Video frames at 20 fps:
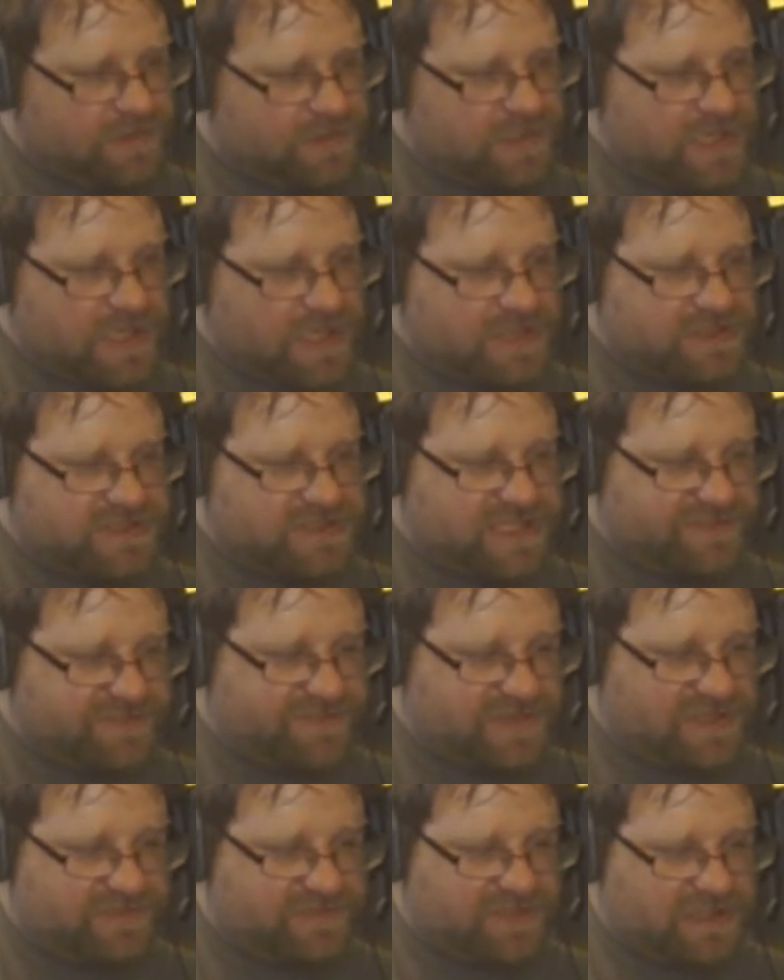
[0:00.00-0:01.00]
Deep in
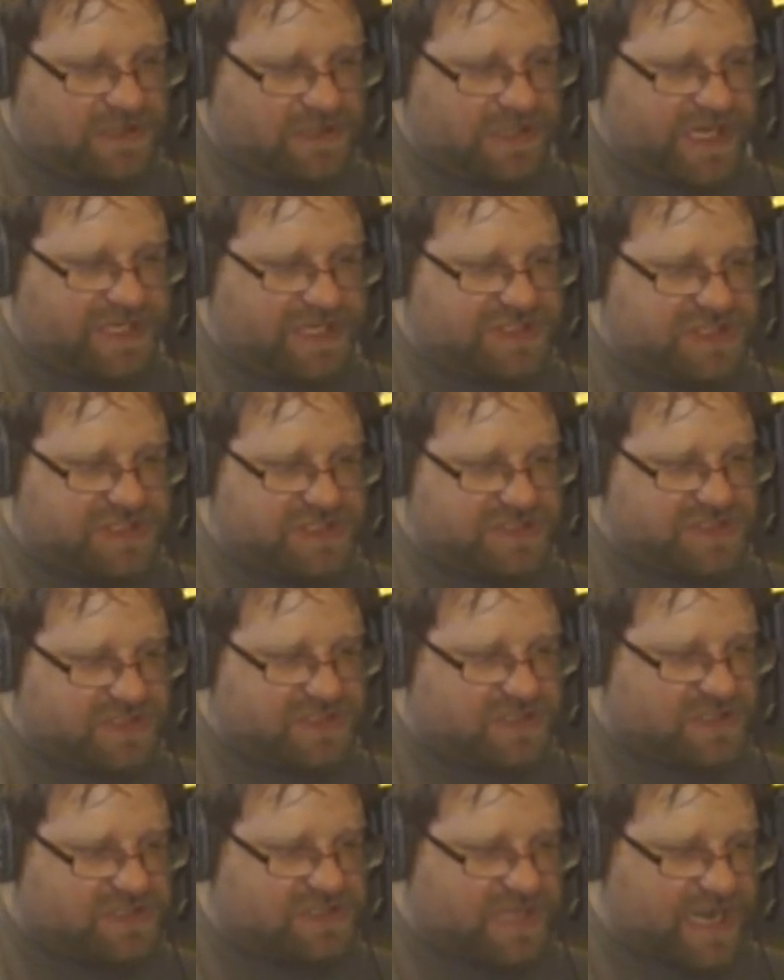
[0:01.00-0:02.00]
the Middle Ages, in the
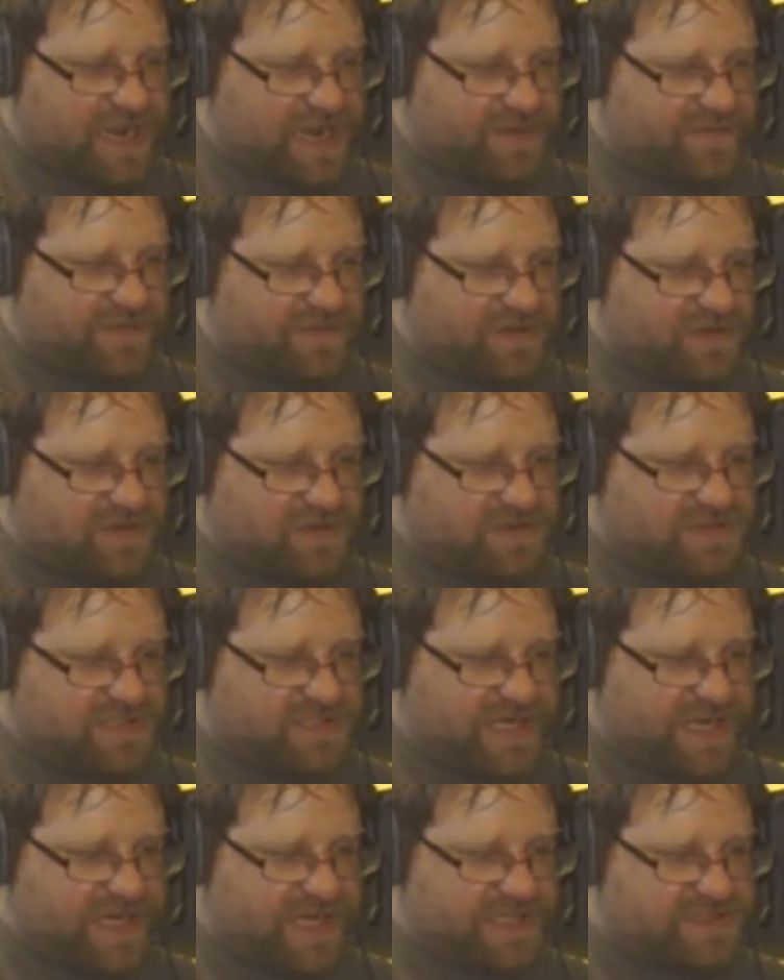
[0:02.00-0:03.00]
time of the
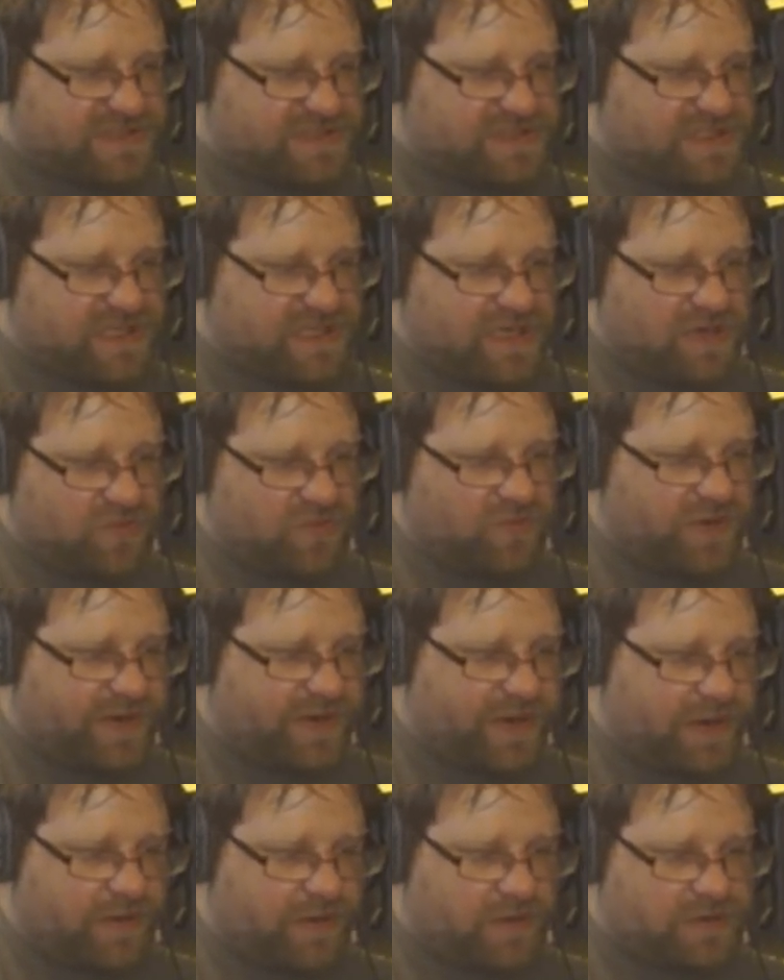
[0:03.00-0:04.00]
Crusades, where
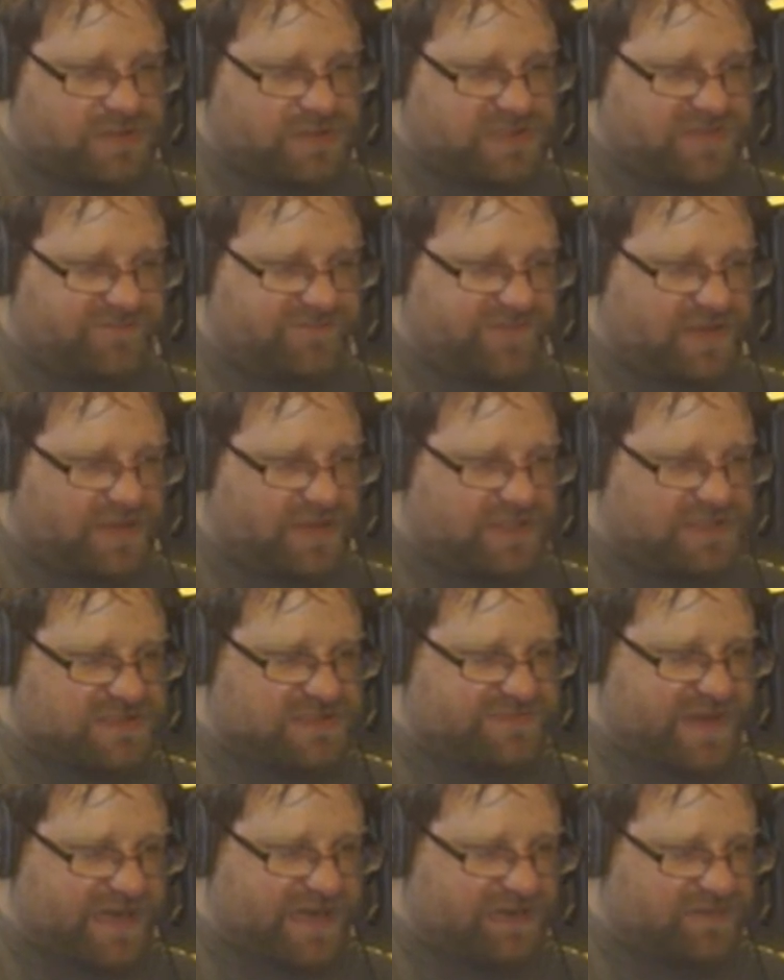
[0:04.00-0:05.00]
heroes and villains
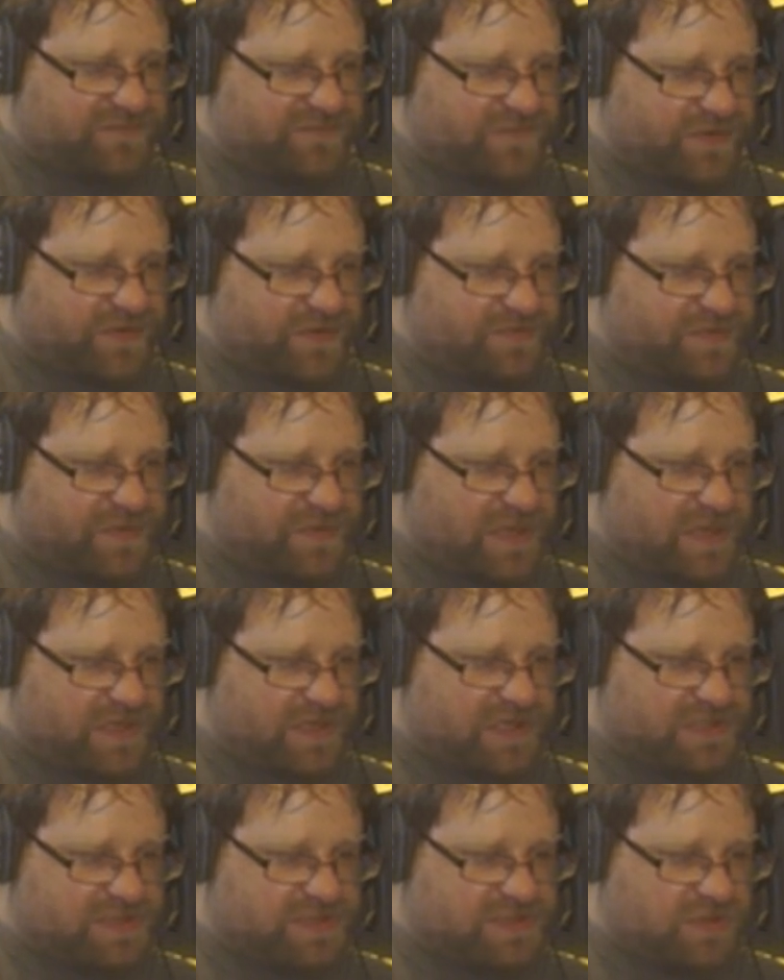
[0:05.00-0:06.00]
battle for
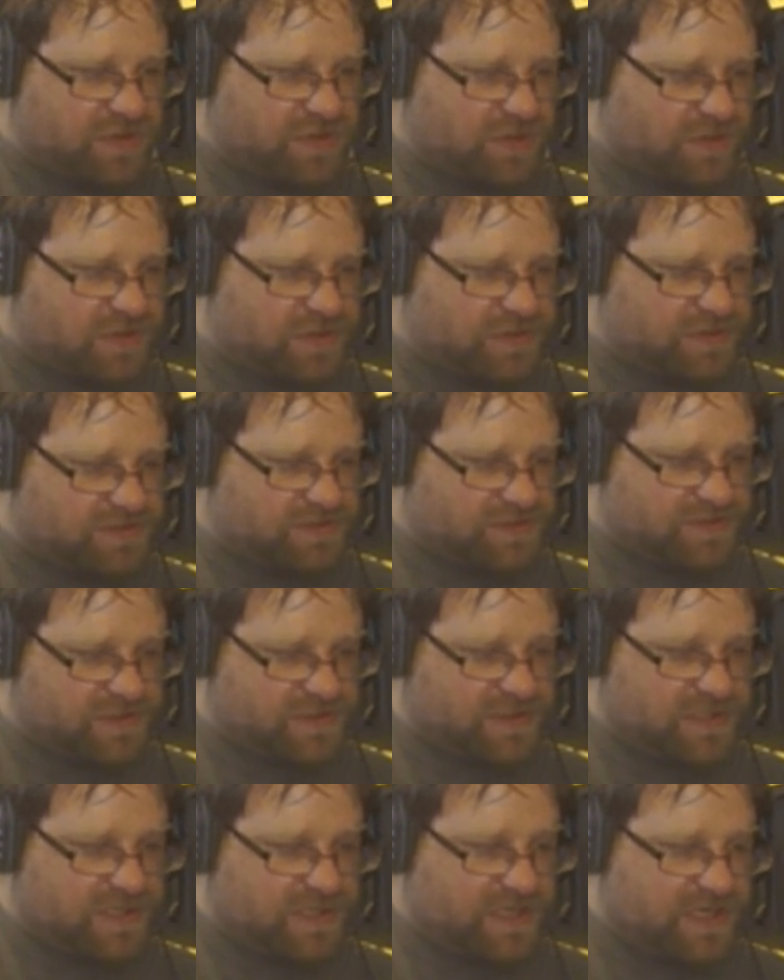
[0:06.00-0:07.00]
control,
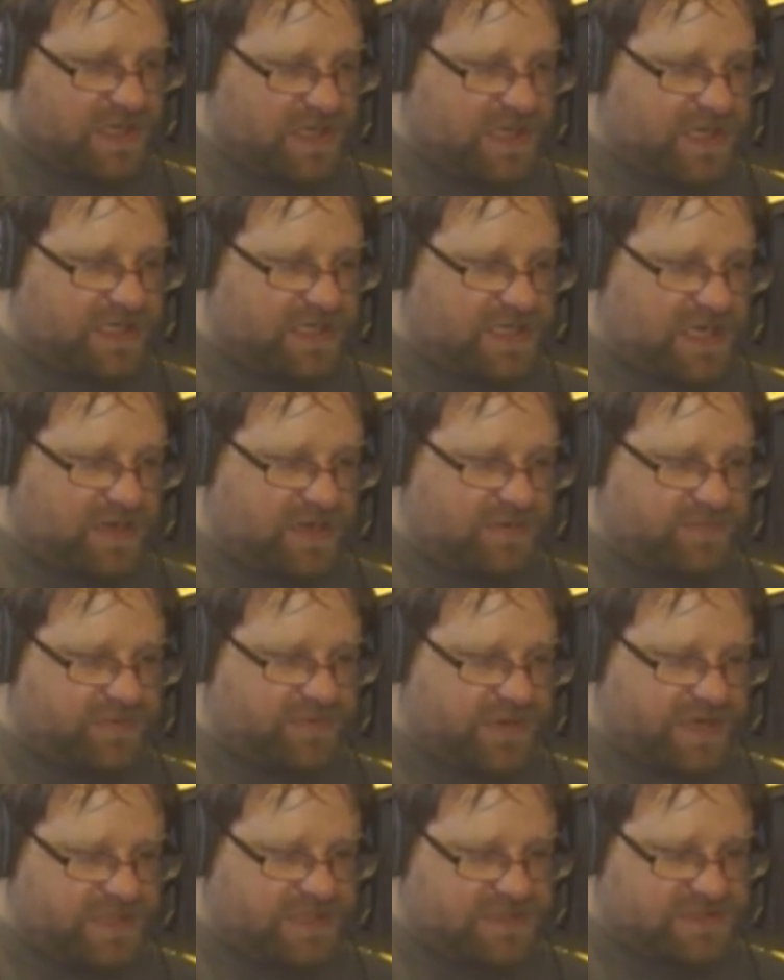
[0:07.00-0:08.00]
a young
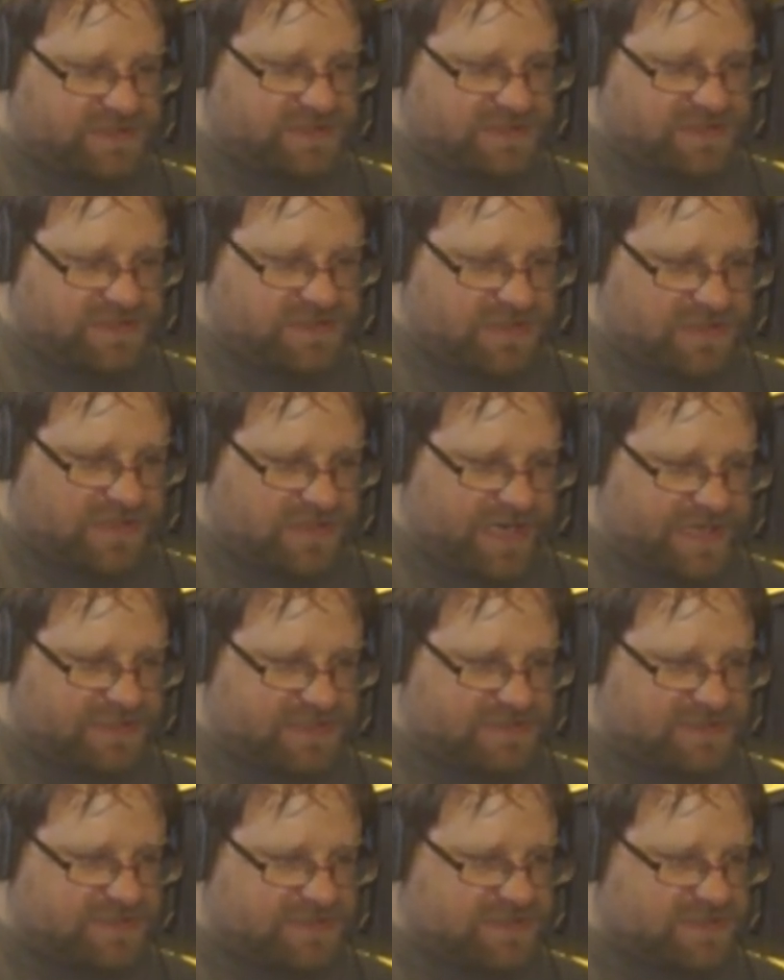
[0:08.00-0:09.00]
prince
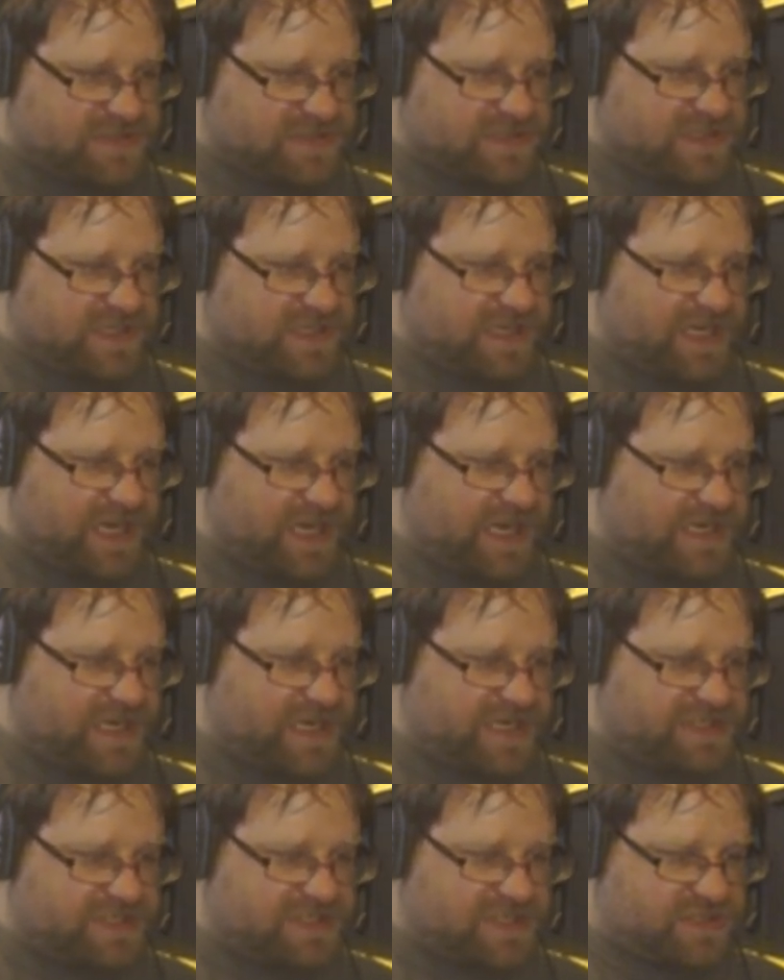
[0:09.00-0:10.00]
unites a
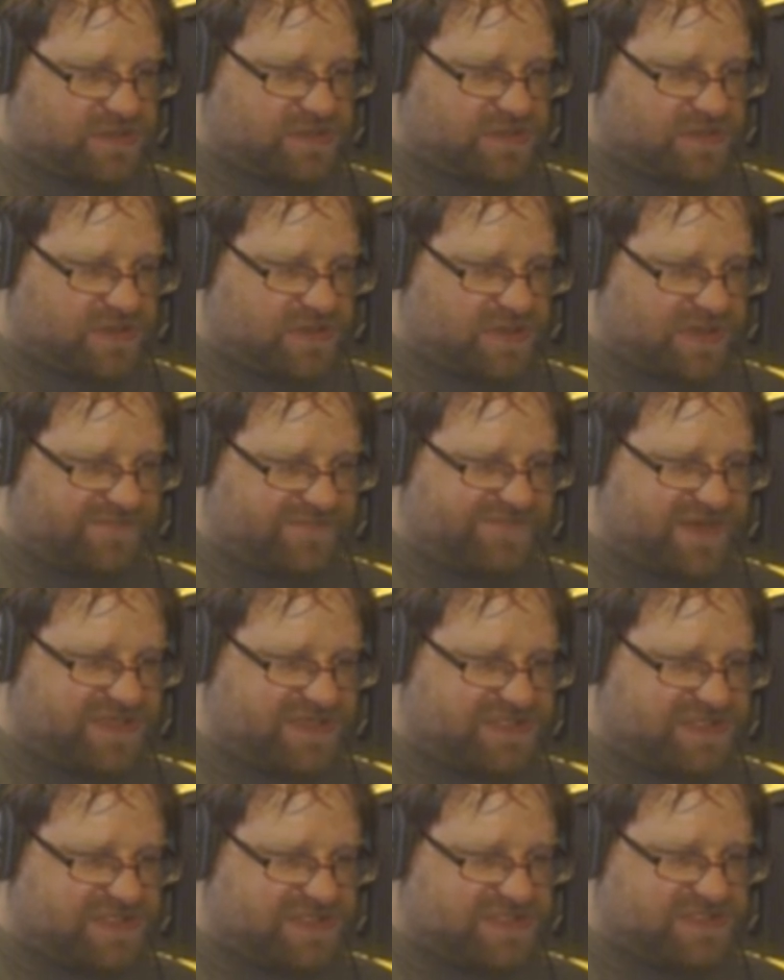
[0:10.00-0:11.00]
nation,
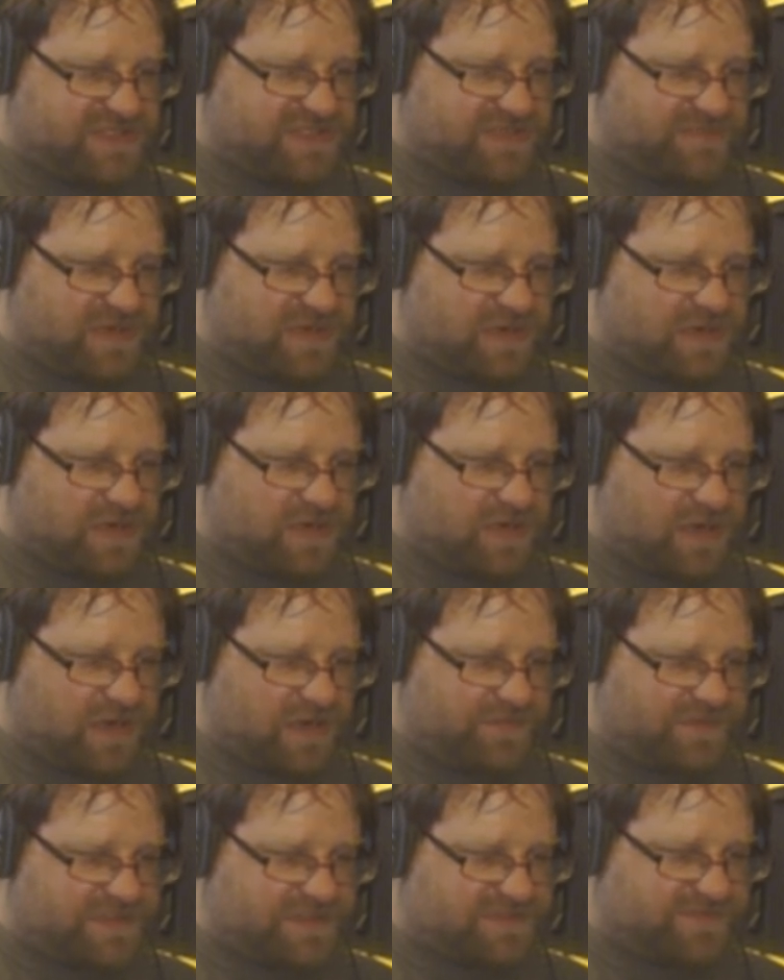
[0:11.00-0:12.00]
avenges the murder of
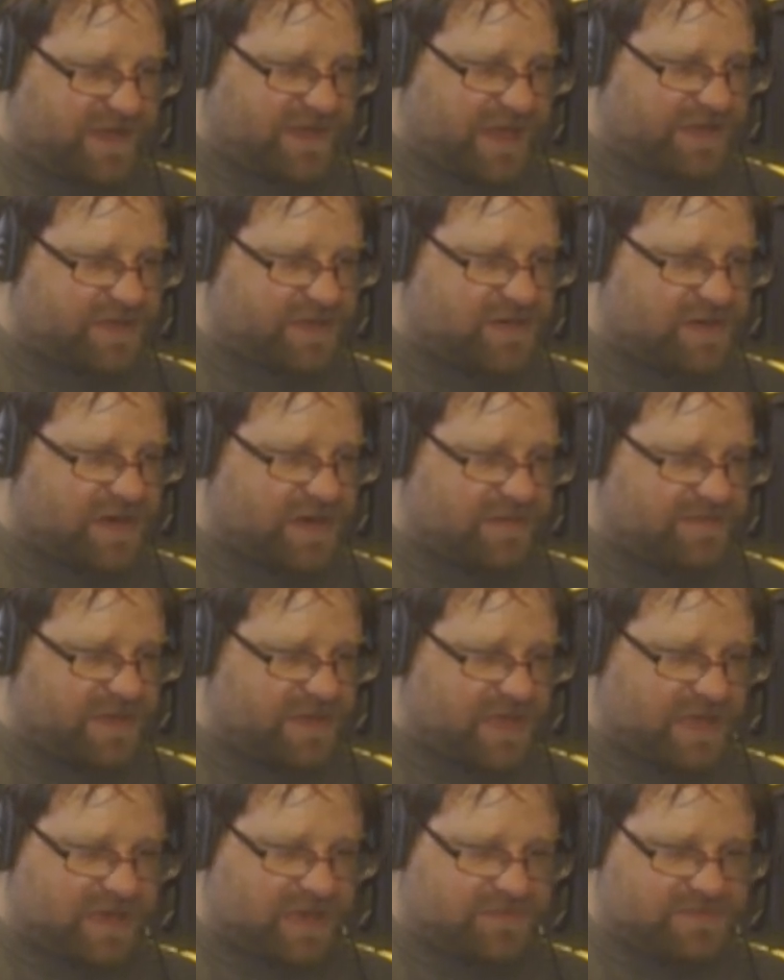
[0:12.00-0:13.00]
his father, and
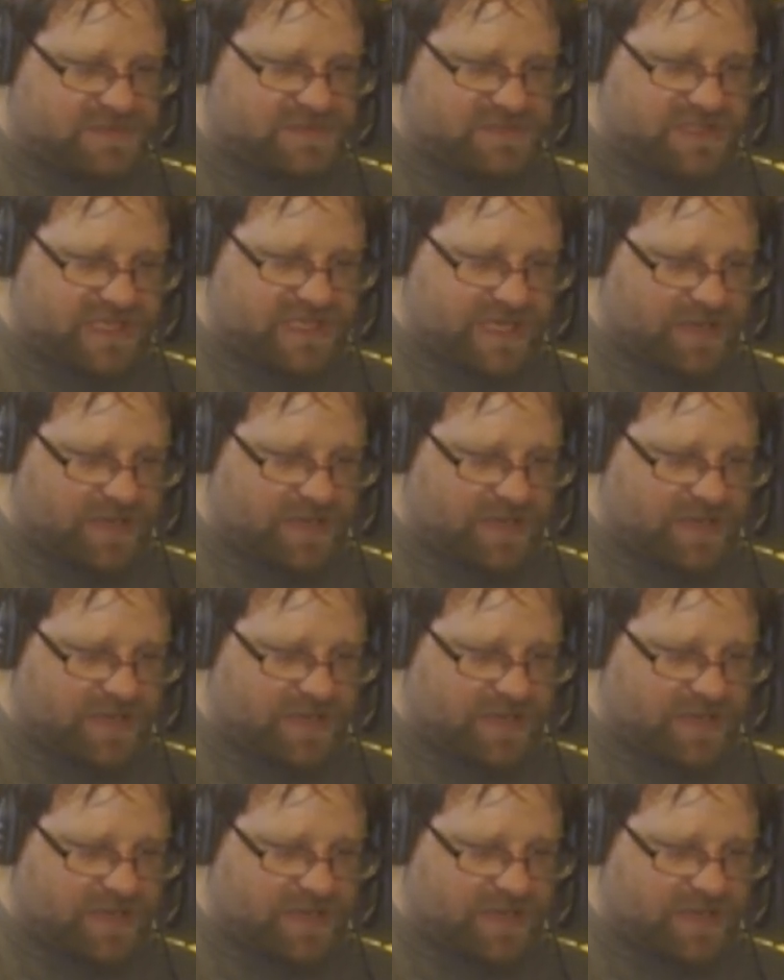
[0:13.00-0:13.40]
becomes king.